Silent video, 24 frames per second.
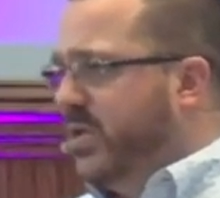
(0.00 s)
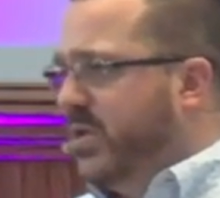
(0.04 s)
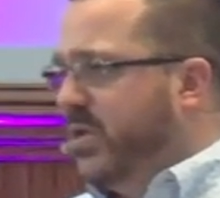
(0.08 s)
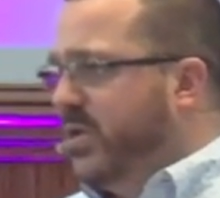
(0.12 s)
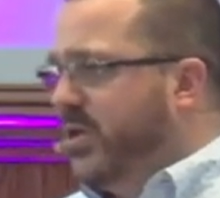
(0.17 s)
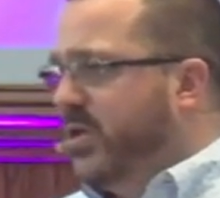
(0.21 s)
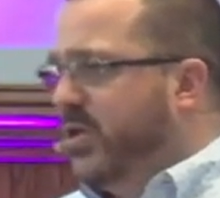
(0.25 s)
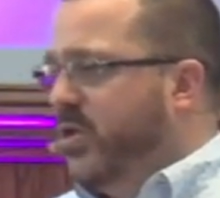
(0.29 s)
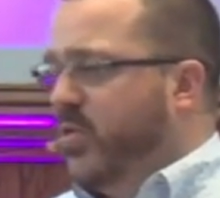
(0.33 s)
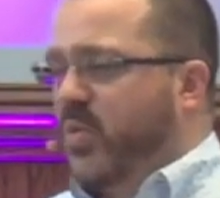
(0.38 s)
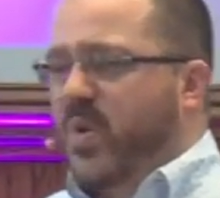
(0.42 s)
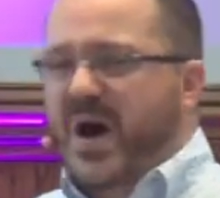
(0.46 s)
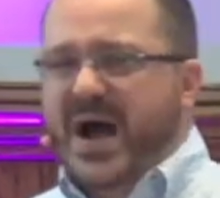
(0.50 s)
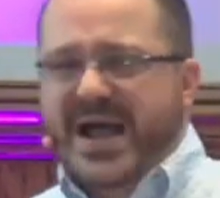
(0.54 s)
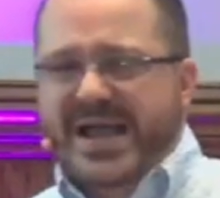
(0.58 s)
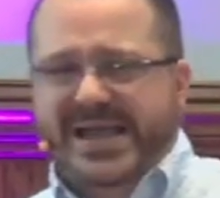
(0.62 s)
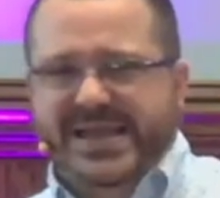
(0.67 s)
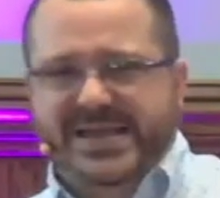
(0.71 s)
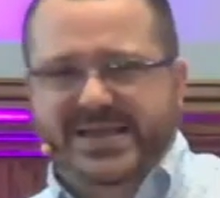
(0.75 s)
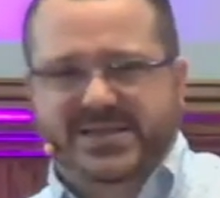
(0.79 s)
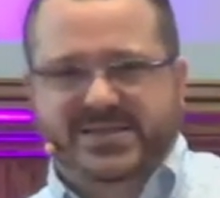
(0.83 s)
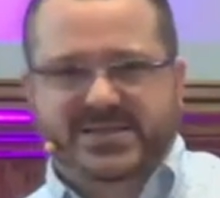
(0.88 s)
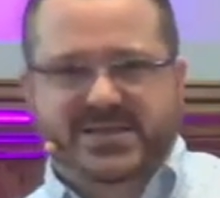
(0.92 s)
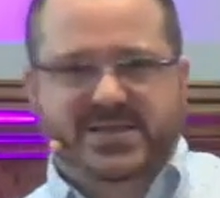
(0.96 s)
Why
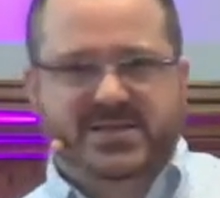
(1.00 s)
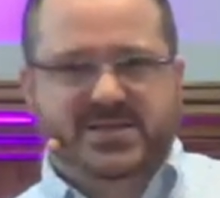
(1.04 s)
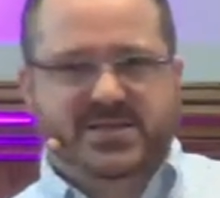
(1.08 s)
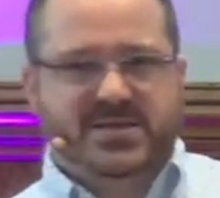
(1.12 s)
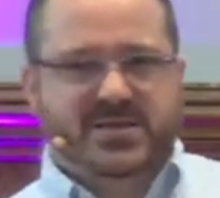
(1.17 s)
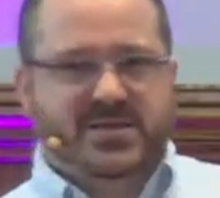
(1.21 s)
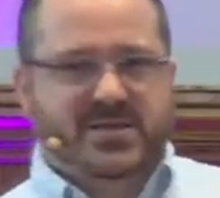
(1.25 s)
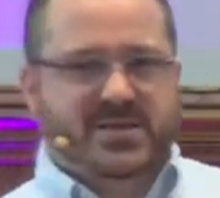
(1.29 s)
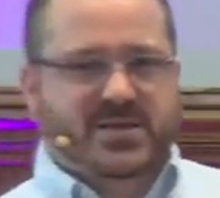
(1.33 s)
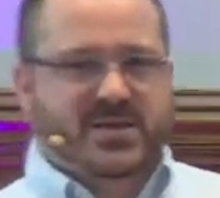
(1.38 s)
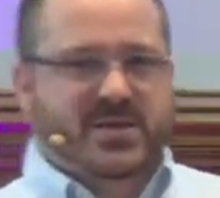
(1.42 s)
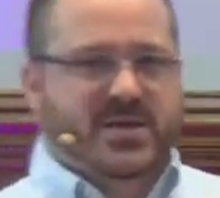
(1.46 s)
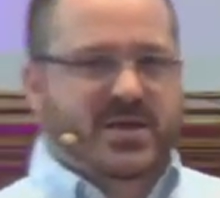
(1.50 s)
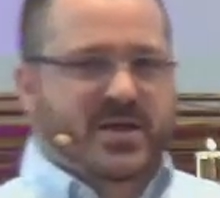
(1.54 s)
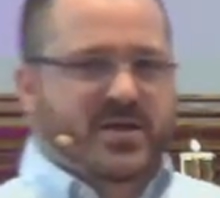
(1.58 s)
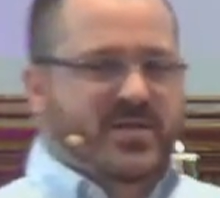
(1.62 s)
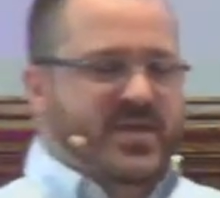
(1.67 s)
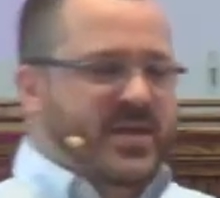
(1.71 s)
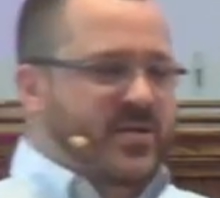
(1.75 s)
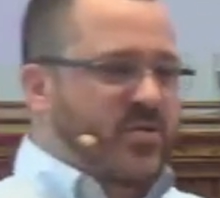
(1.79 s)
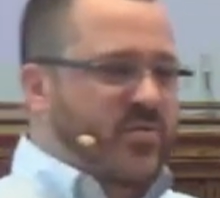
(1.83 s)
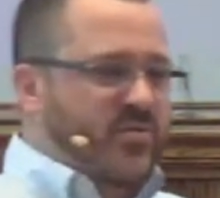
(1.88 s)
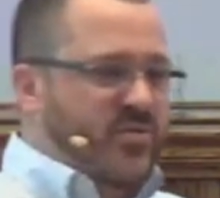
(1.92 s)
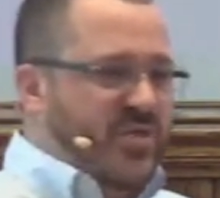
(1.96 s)
is it that
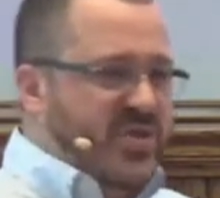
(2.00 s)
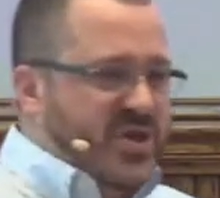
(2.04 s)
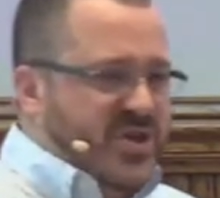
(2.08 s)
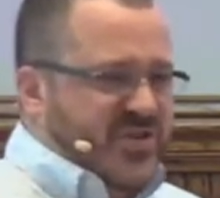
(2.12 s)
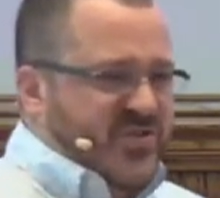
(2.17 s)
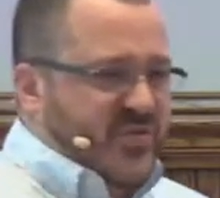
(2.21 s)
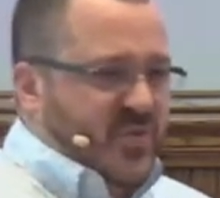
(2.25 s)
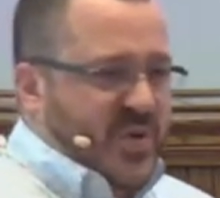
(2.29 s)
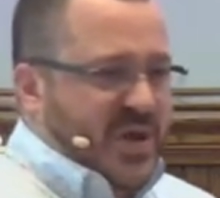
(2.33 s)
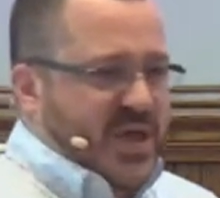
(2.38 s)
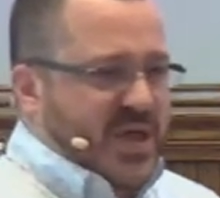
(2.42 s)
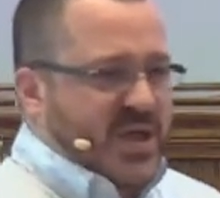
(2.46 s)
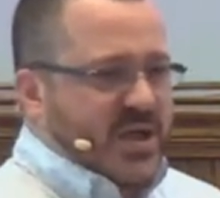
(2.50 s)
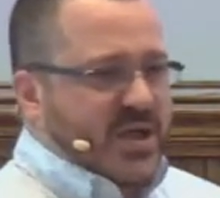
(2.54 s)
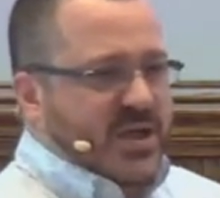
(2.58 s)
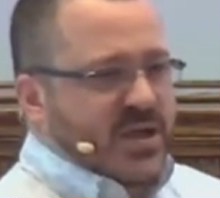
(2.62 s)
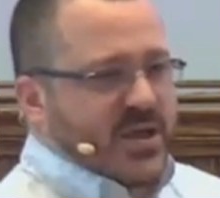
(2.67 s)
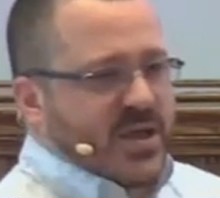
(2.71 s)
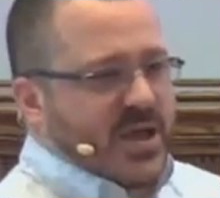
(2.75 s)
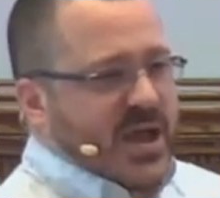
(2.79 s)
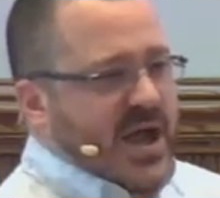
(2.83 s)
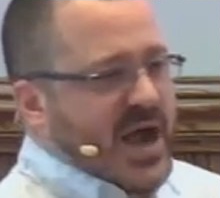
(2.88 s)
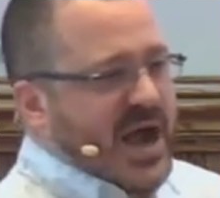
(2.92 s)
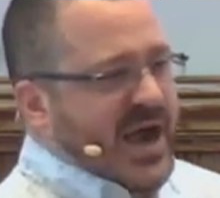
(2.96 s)
this week
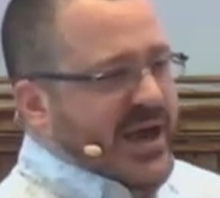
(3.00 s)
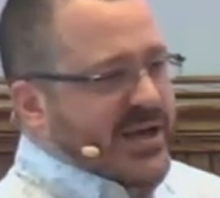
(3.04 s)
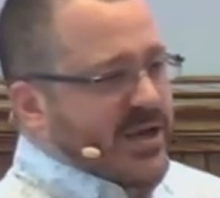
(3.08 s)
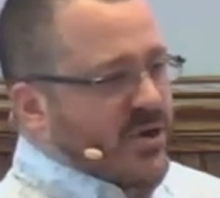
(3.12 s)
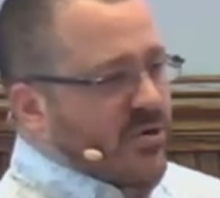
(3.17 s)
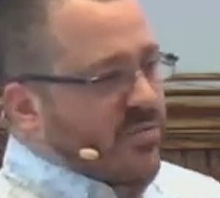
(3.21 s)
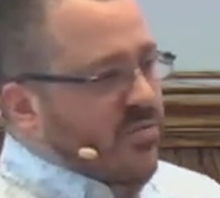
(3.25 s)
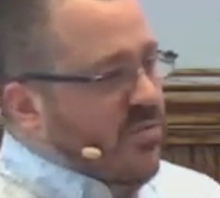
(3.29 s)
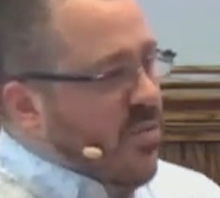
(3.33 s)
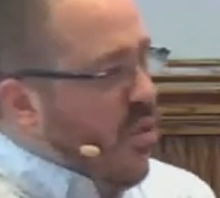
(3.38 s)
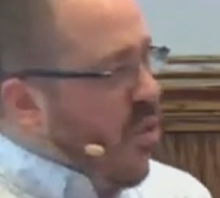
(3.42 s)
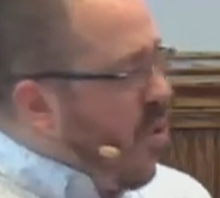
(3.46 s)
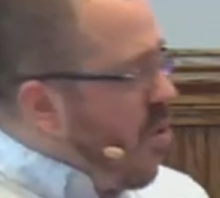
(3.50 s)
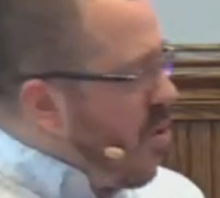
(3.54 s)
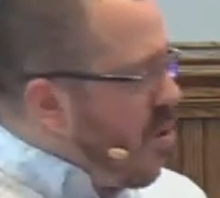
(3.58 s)
I know more